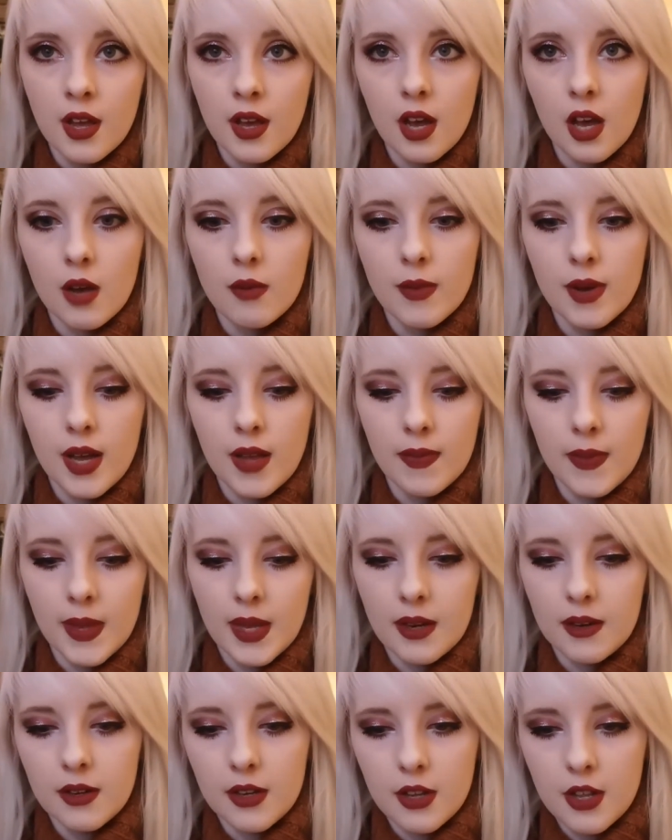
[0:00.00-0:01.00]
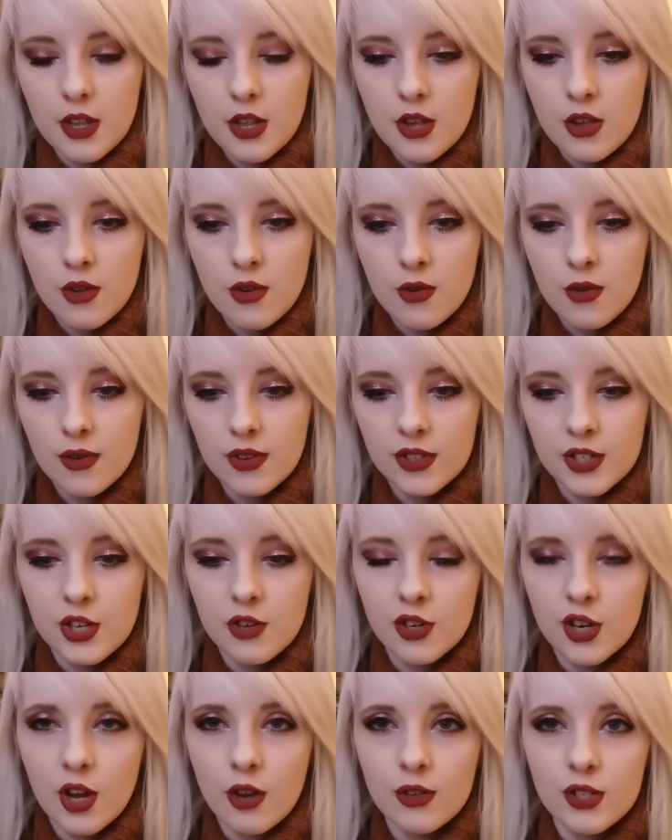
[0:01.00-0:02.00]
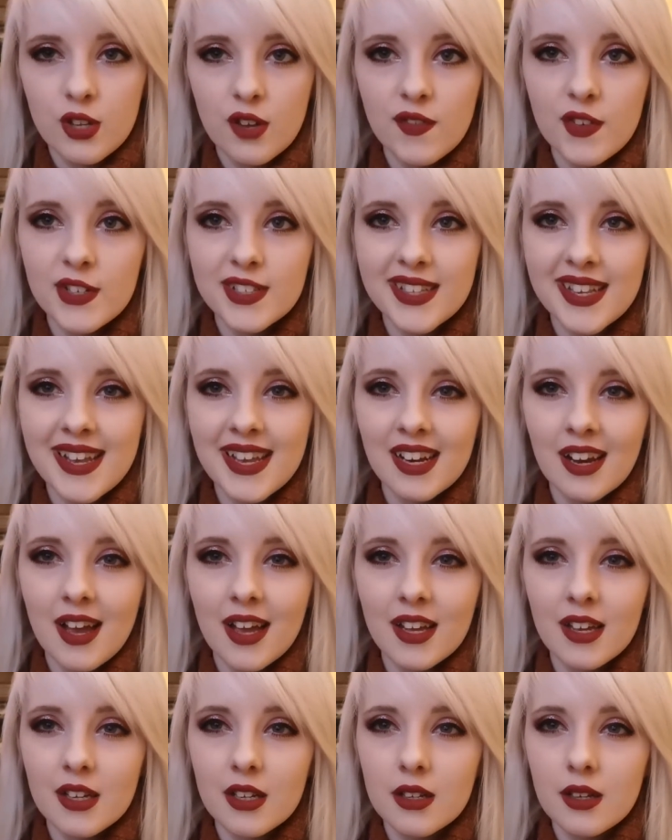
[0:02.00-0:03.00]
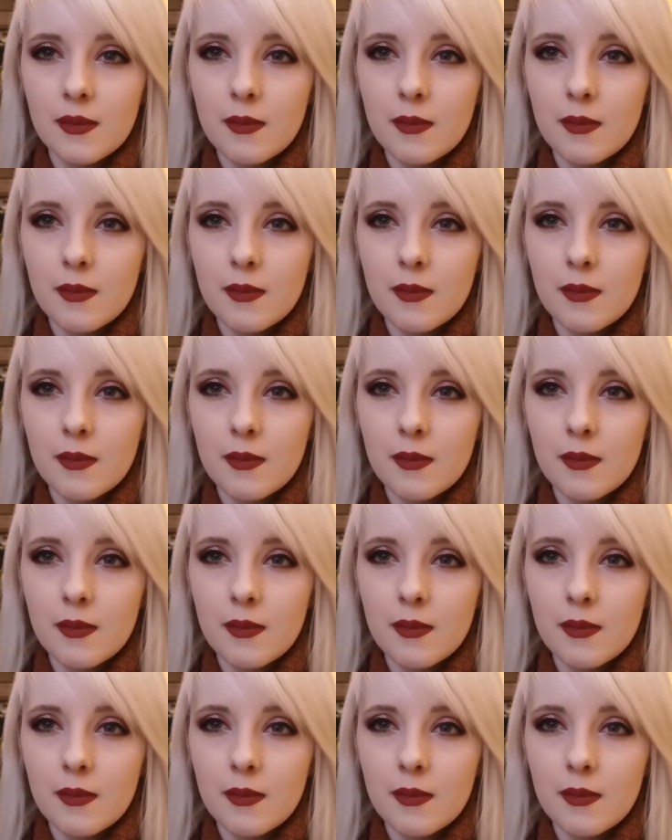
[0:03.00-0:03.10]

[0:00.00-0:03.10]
and then you know, so if you see it like